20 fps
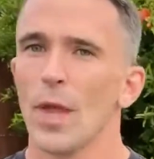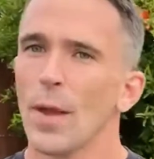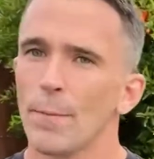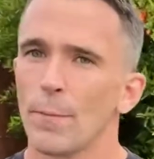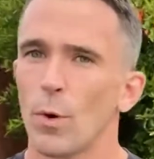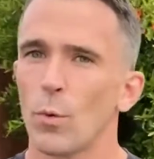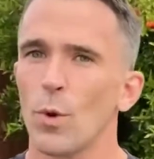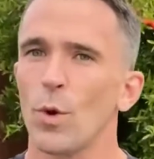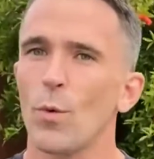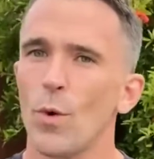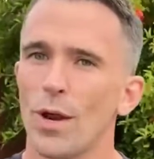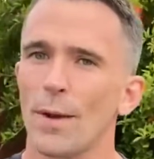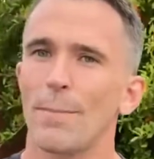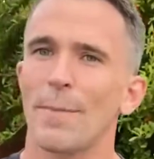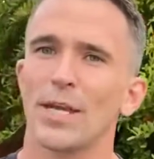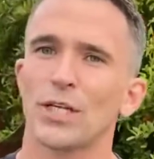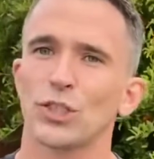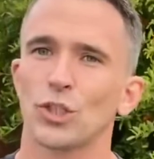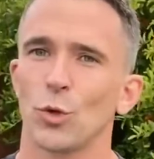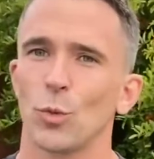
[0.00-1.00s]
But we want to
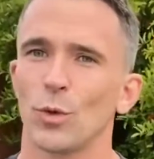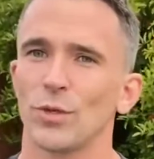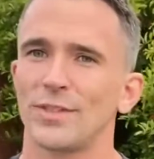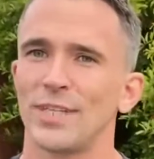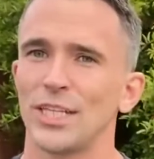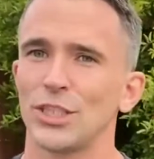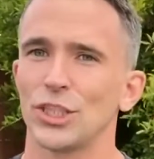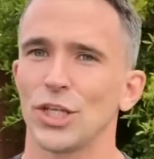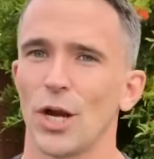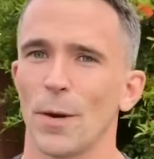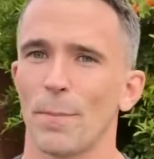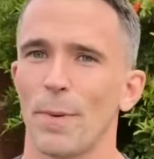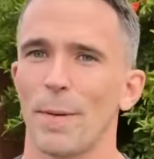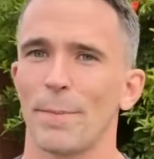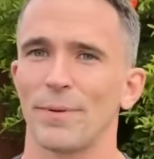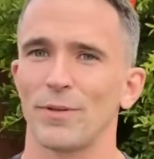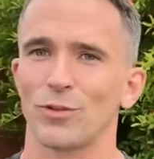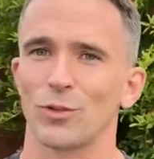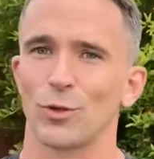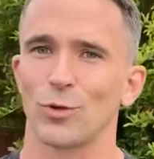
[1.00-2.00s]
make sure we're teaching our
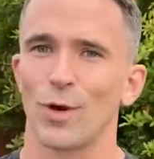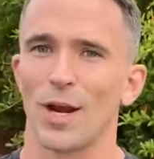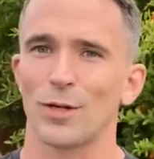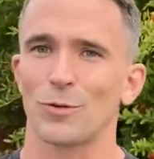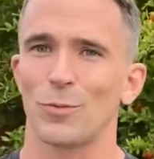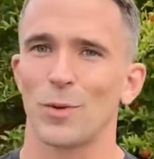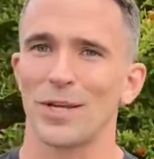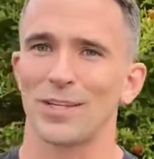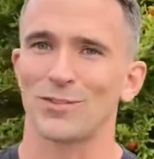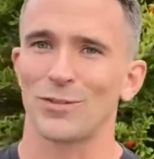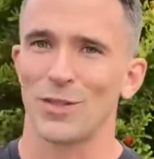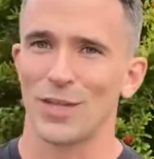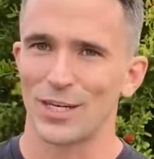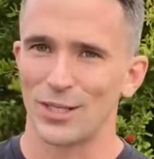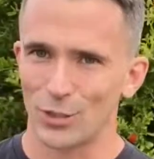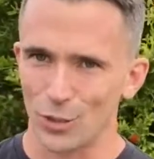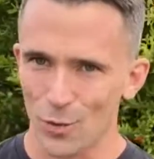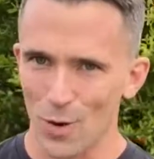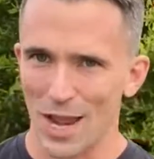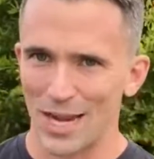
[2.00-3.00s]
puppies the correct way so they
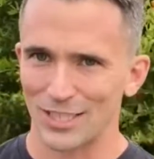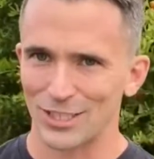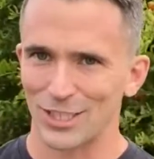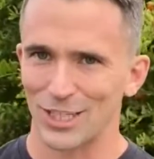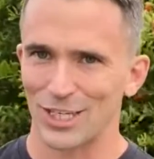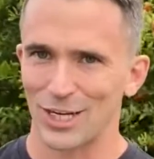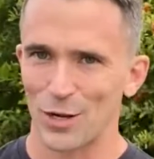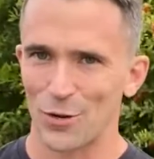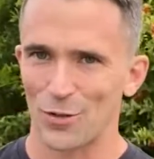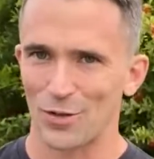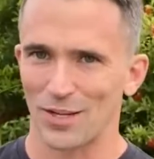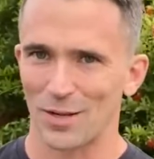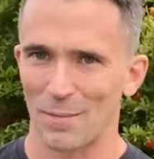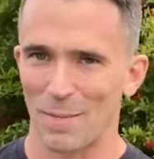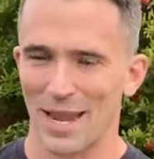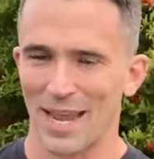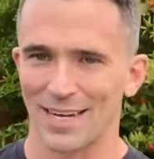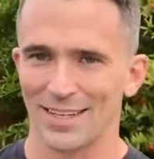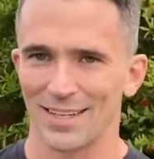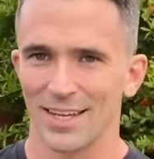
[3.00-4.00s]
do actually know the
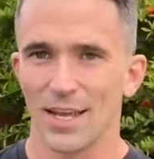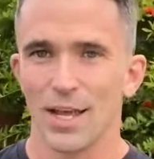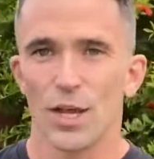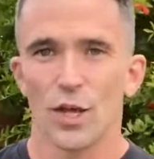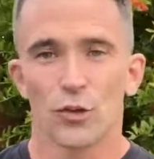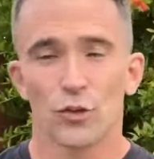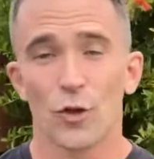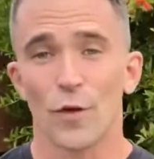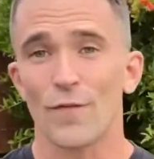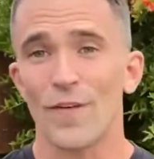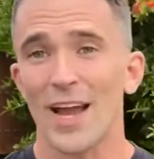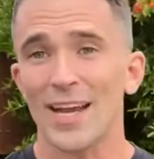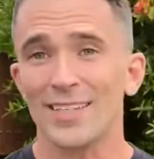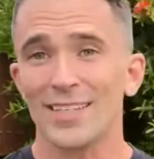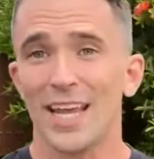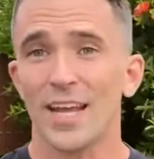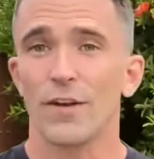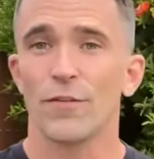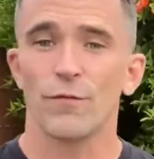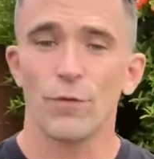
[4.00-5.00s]
command. So if I
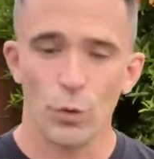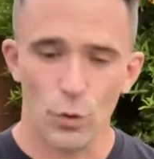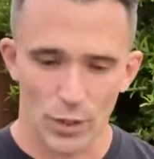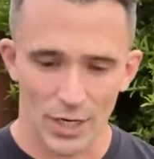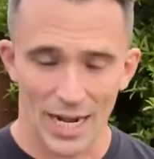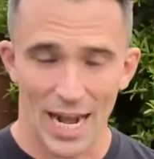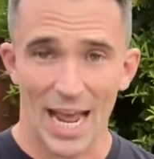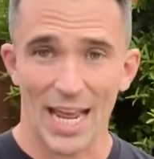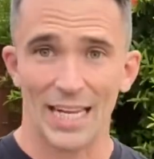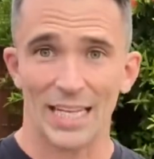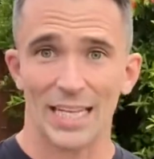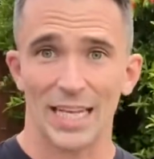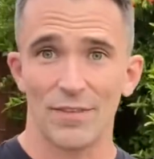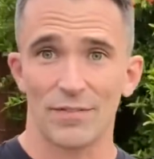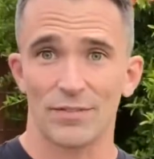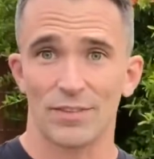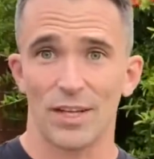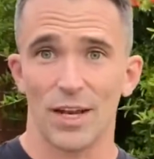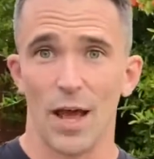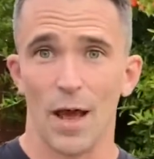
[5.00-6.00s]
take food and I
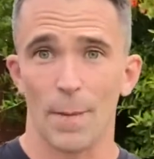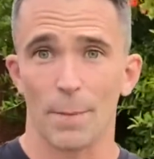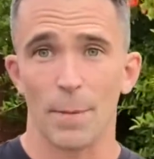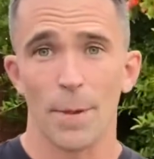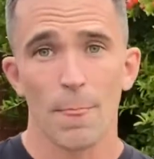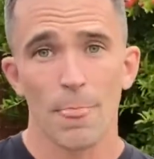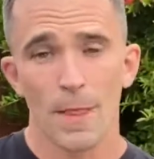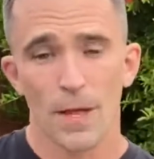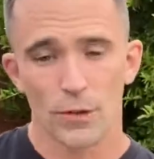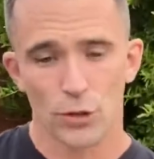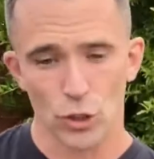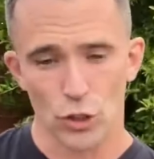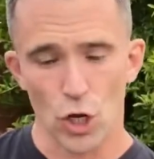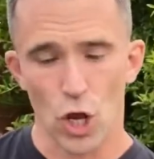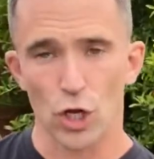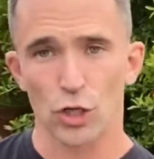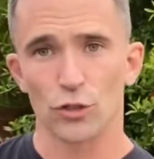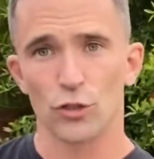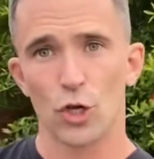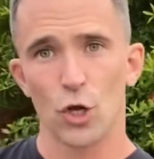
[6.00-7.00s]
lift it up, the
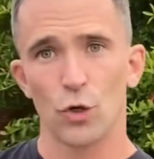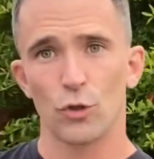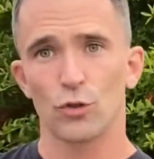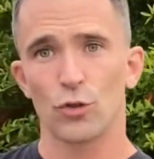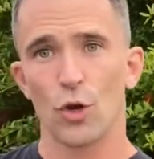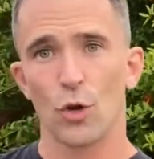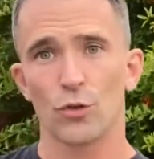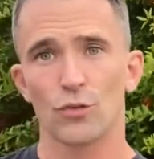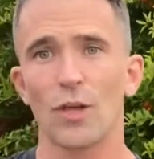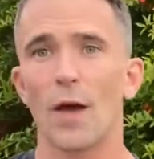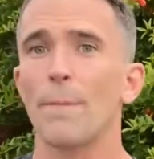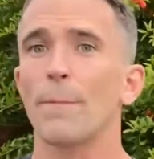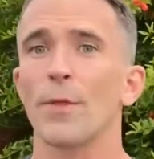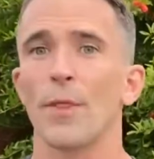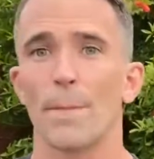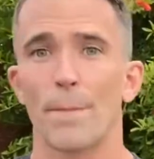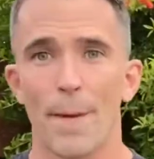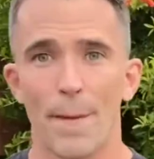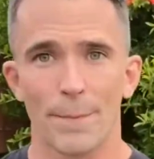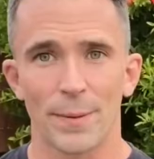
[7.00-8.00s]
dog's nose goes up and
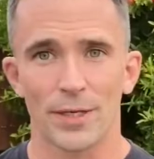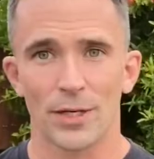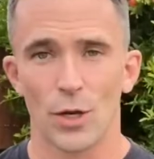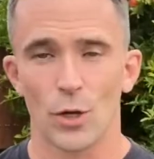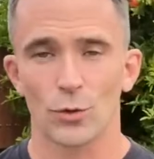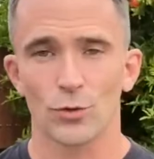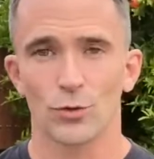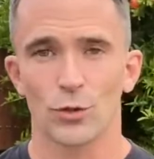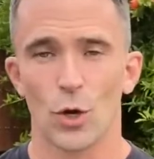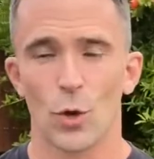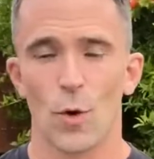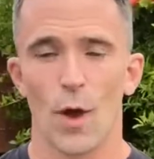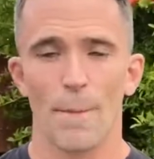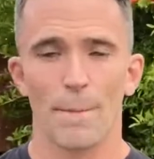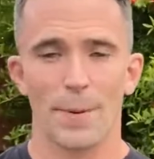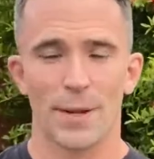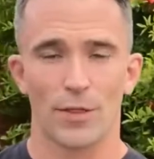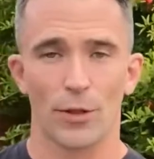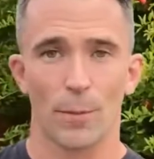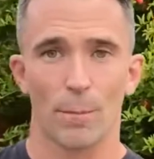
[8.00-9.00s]
the puppy nose go
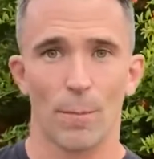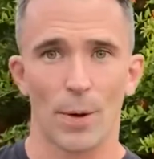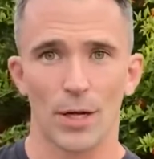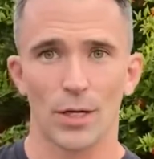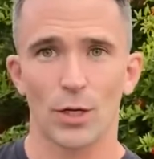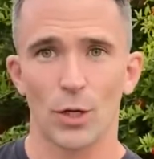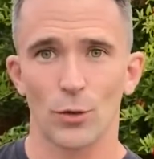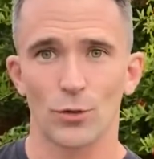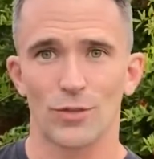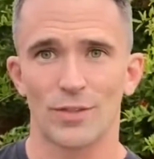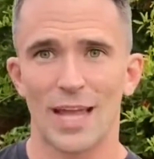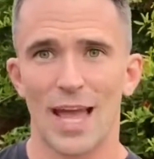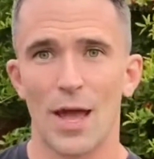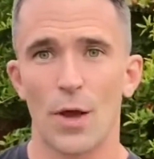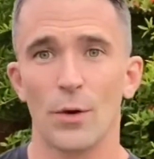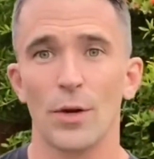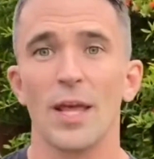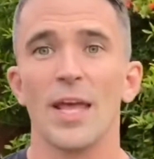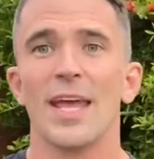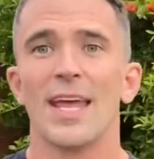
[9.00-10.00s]
up and their butt goes
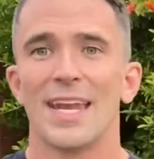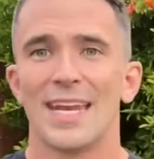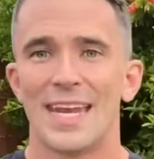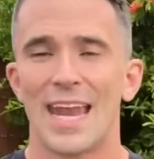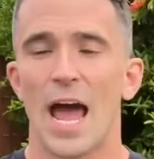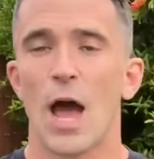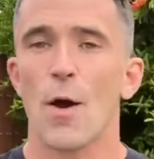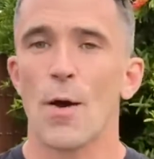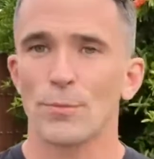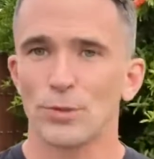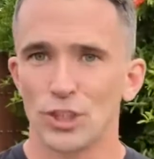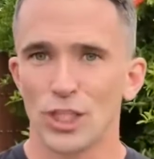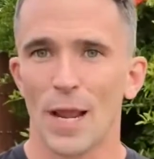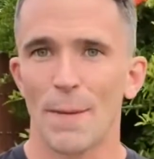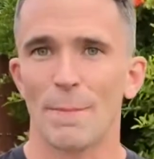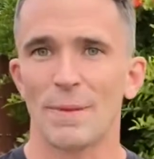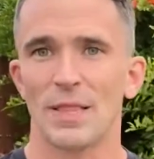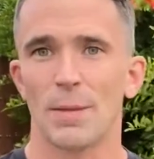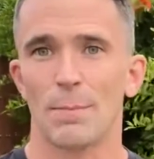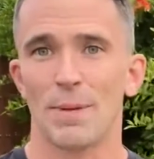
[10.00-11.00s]
down. Now I'm
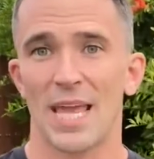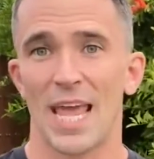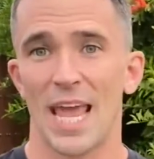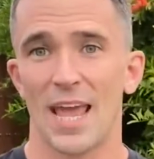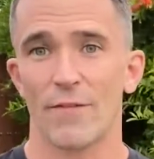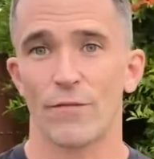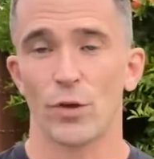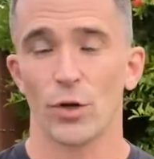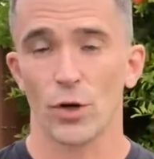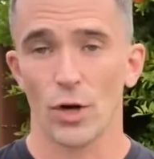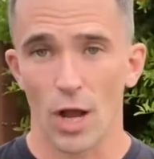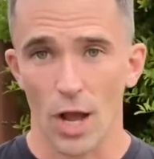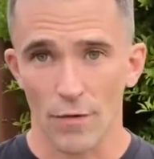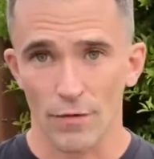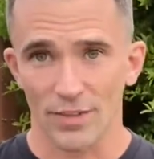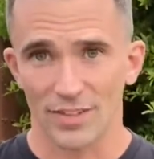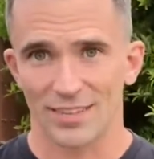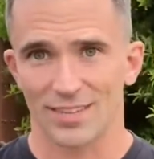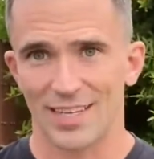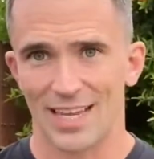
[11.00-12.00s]
shaping the behavior
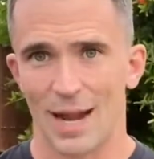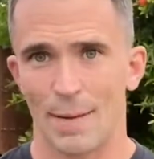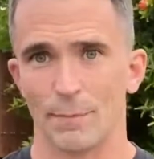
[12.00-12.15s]
of a sit.